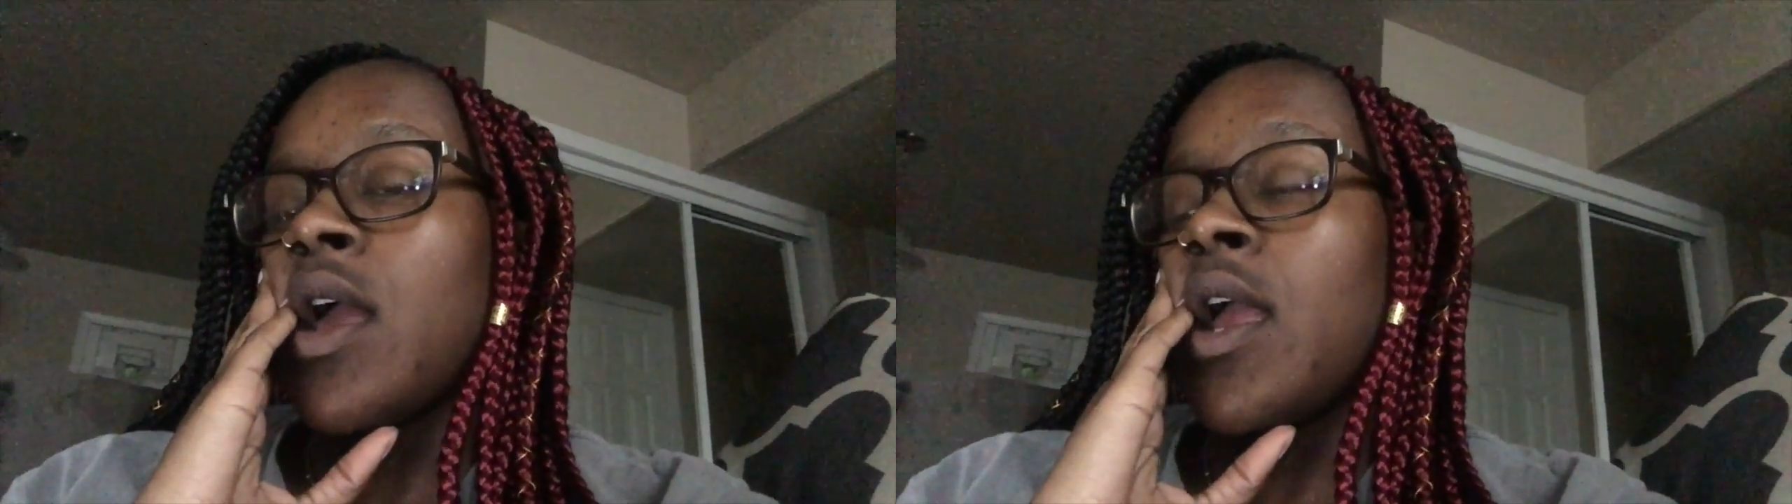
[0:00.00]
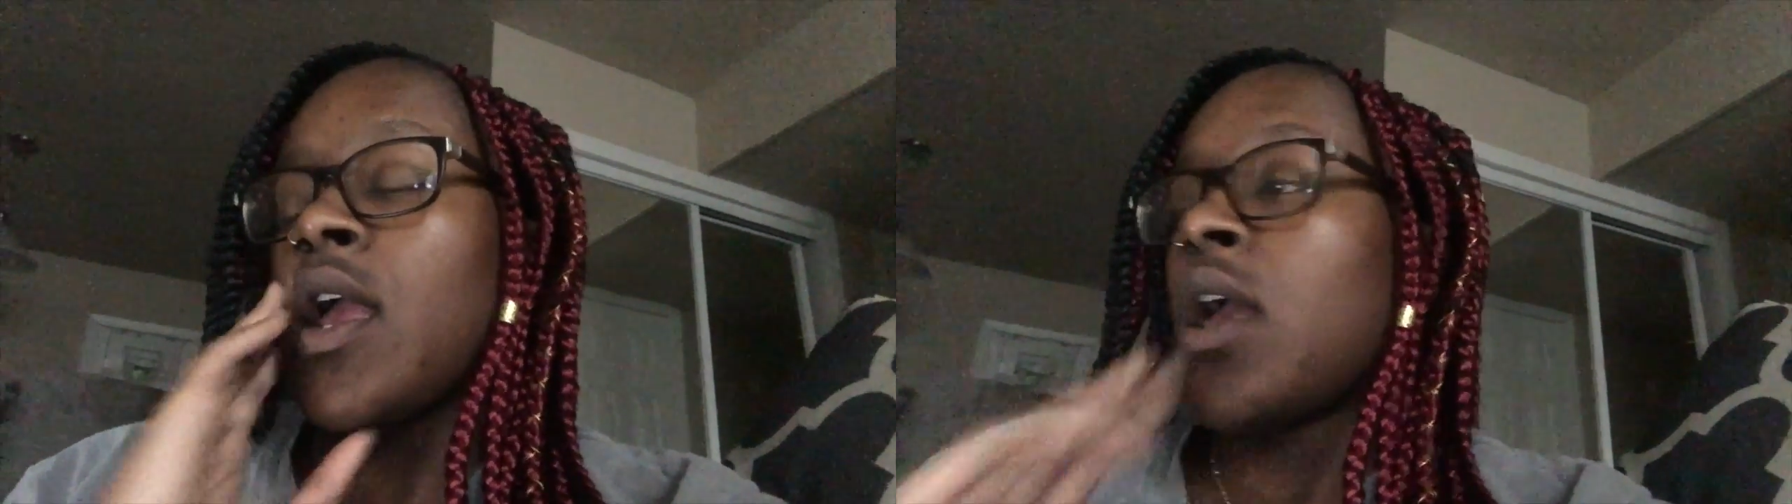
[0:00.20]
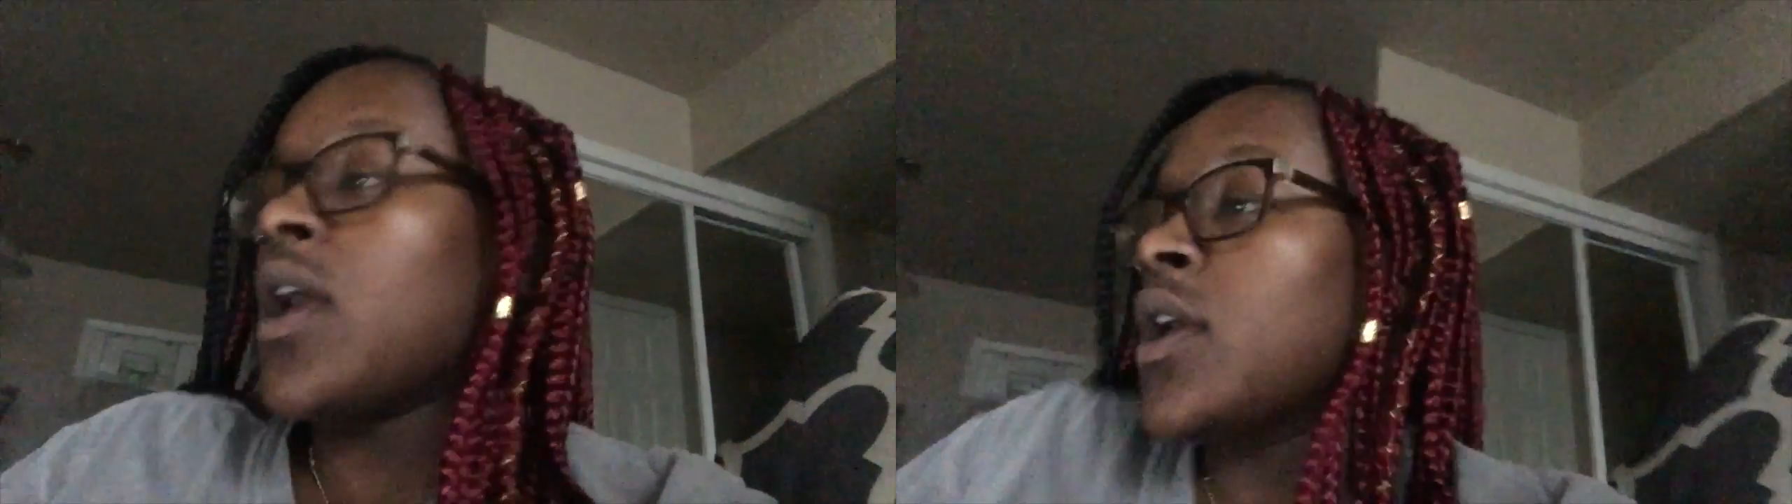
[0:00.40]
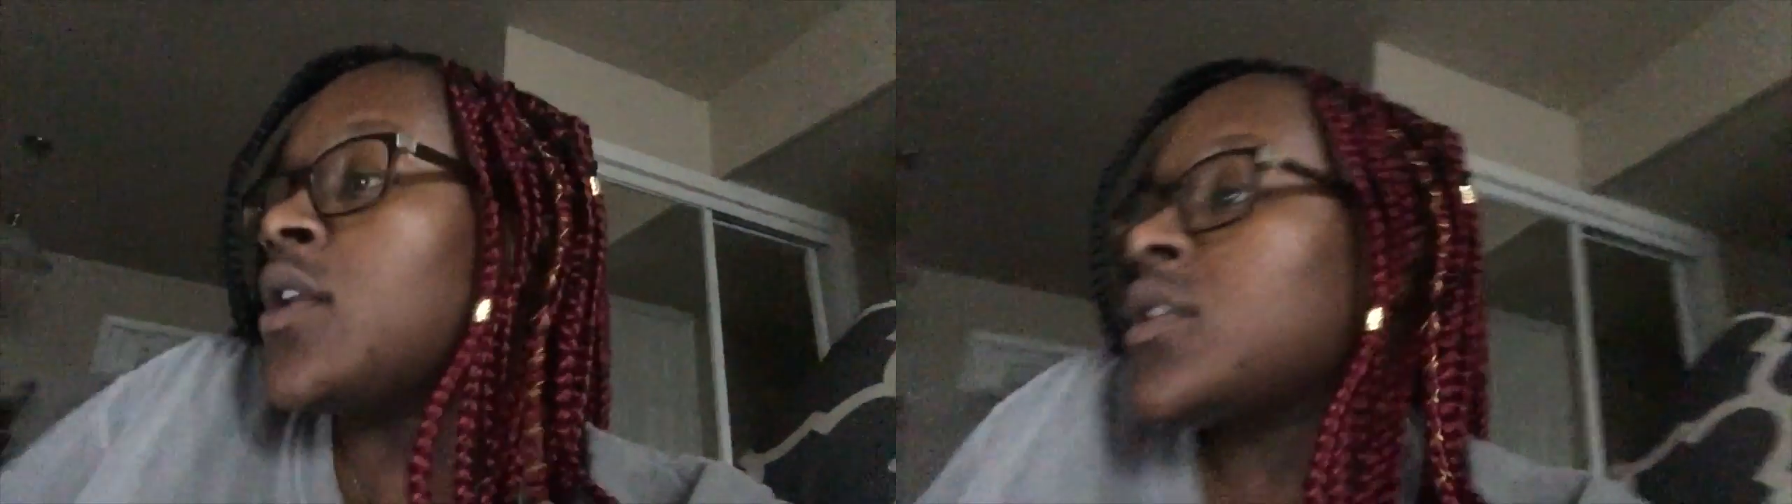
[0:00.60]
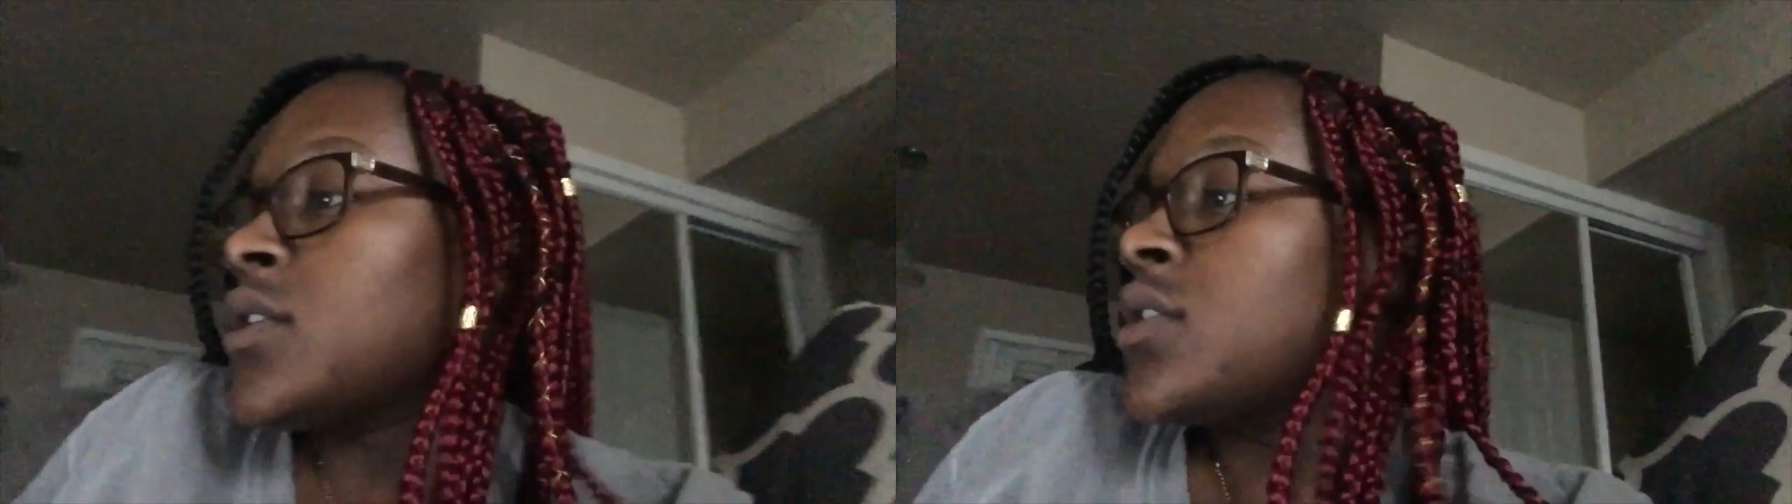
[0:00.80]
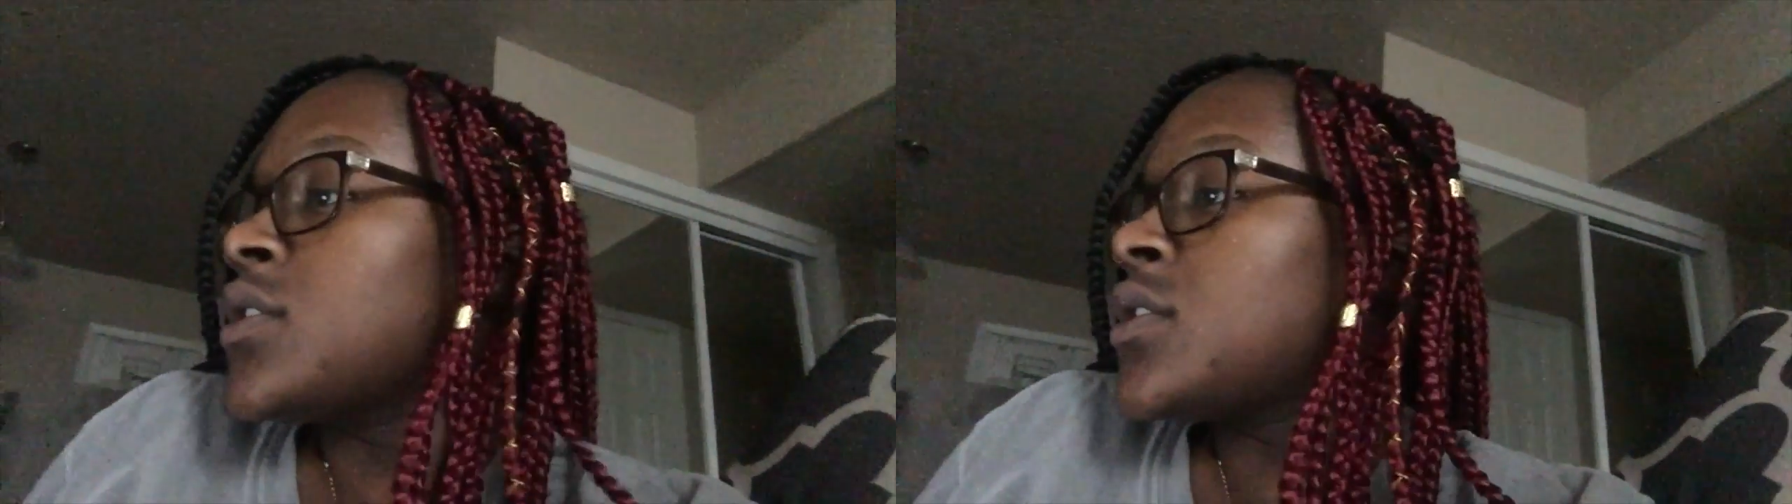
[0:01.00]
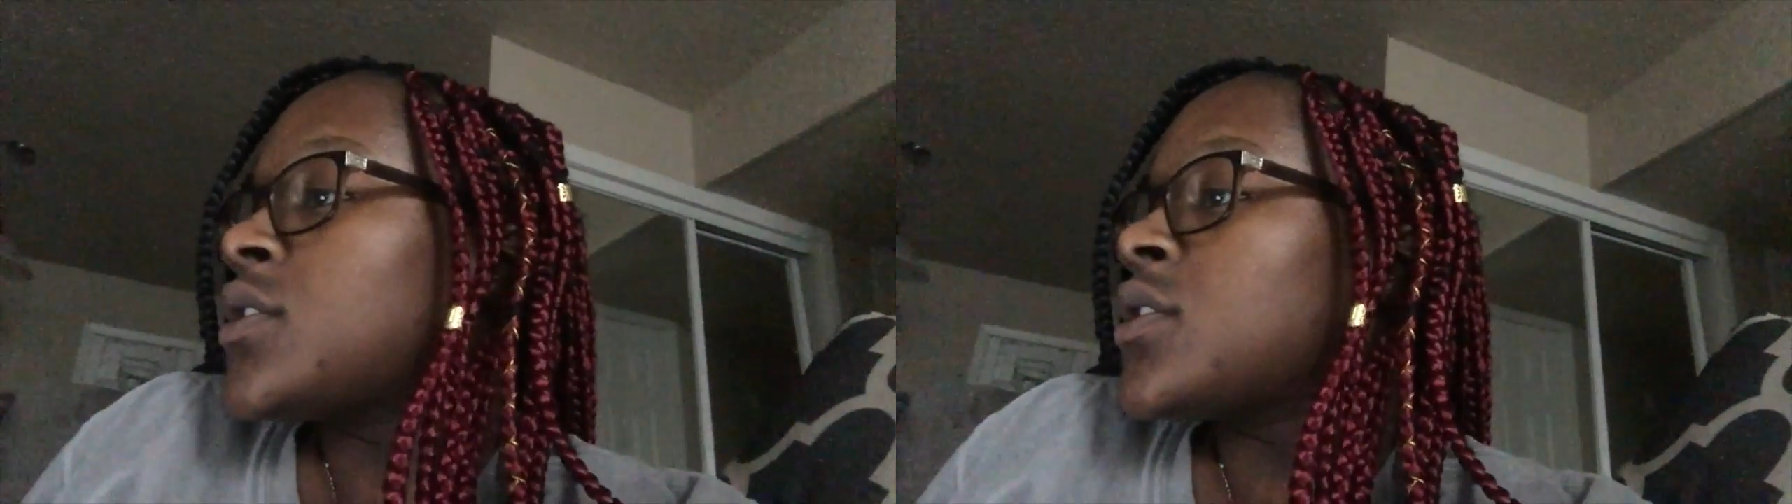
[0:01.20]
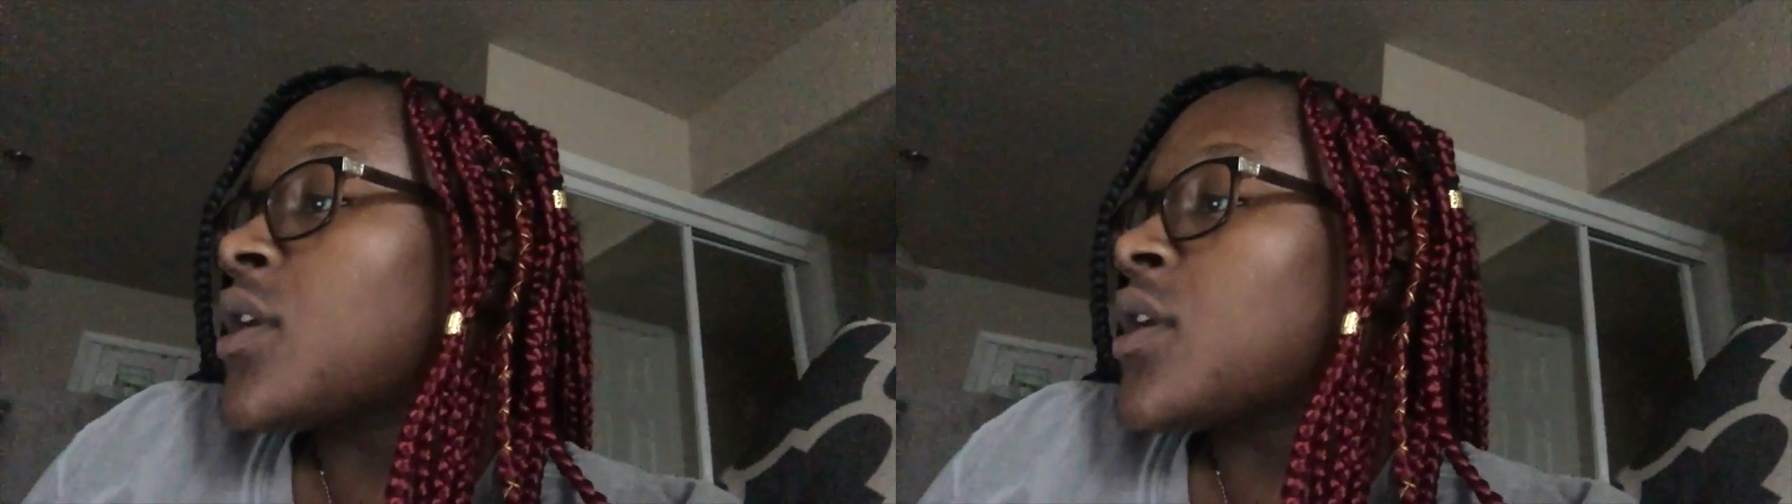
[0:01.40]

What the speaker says: and